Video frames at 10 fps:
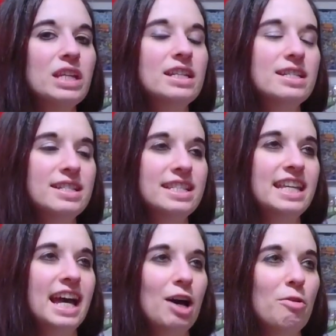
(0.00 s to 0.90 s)
can see
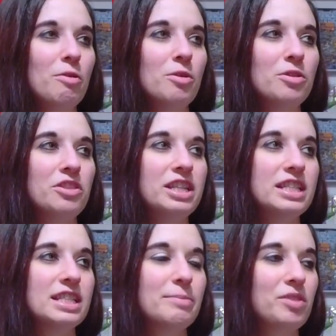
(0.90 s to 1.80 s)
how this
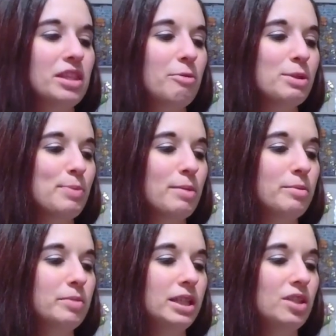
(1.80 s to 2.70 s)
is something that was
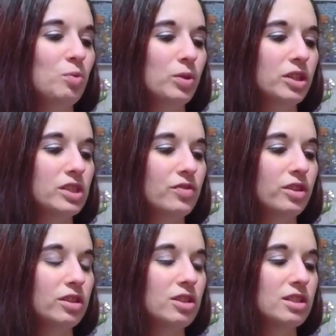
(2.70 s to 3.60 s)
probably in the works for
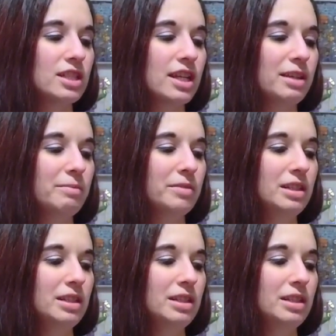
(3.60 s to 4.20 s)
a long time.